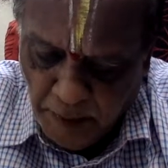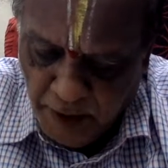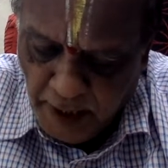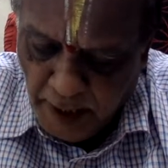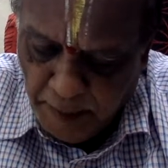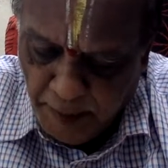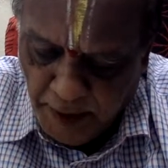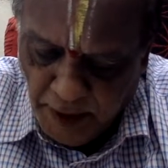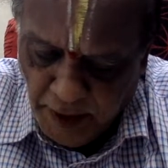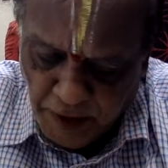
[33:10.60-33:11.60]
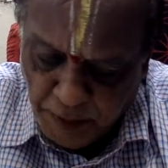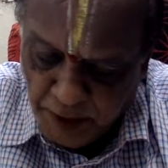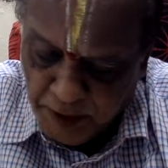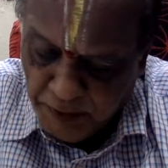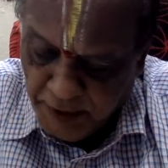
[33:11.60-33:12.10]
the happening of a
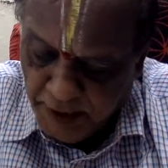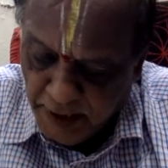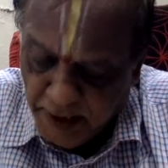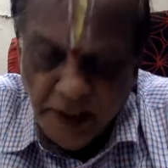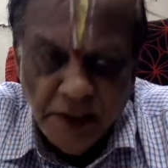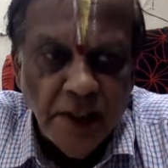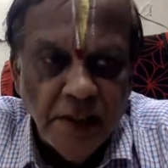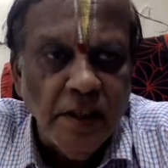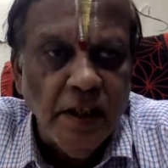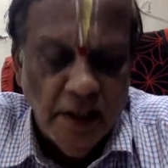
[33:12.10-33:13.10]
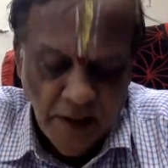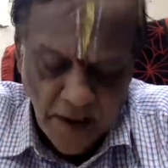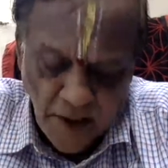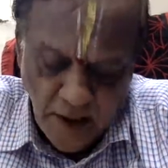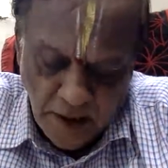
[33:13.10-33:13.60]
specified contingency.
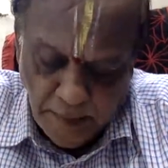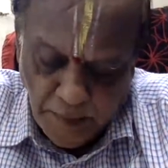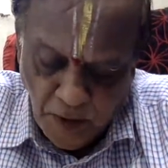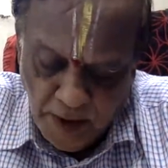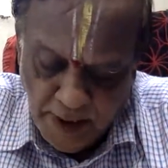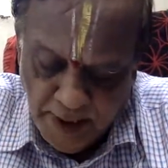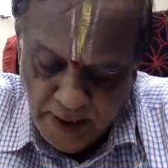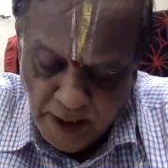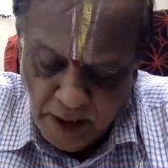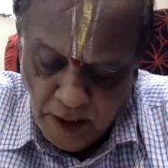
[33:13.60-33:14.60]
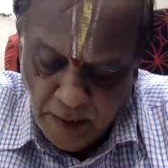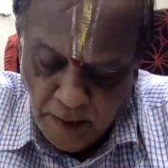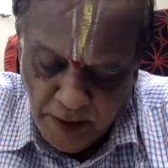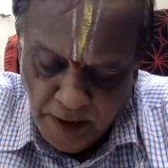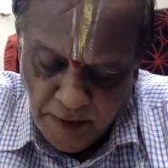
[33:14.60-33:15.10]
Suppose, let us say,
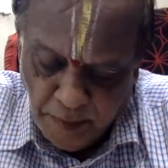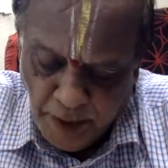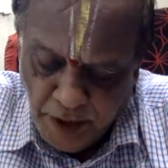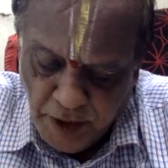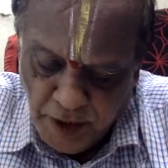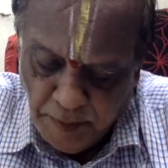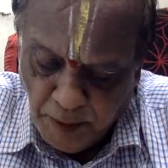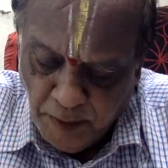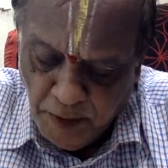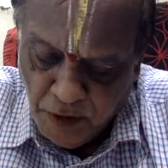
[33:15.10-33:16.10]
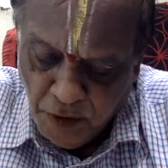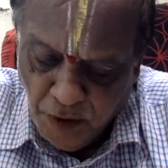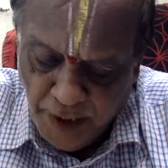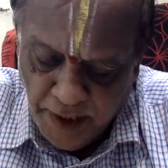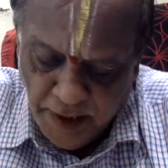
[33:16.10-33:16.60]
compensation for breach of a promise to
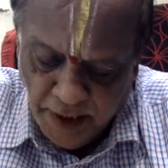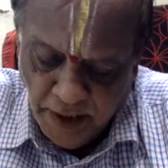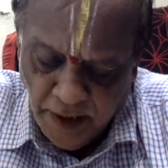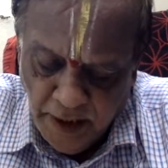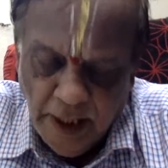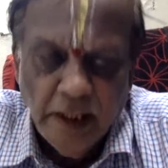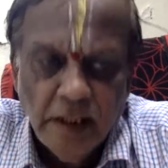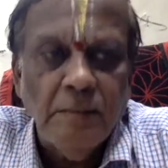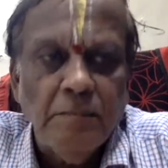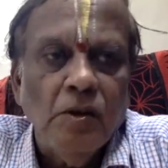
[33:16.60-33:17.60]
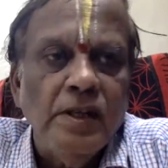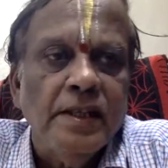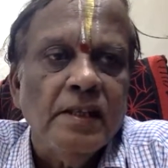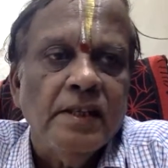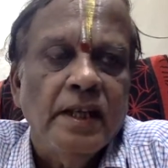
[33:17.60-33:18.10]
do anything. And then suppose,
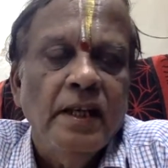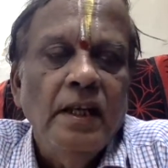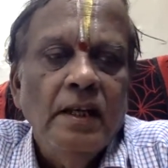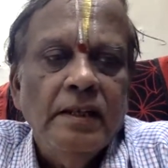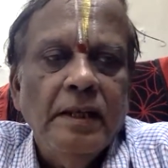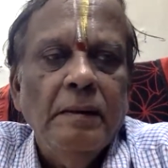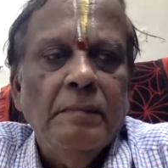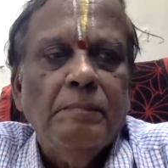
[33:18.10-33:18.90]
let us say, the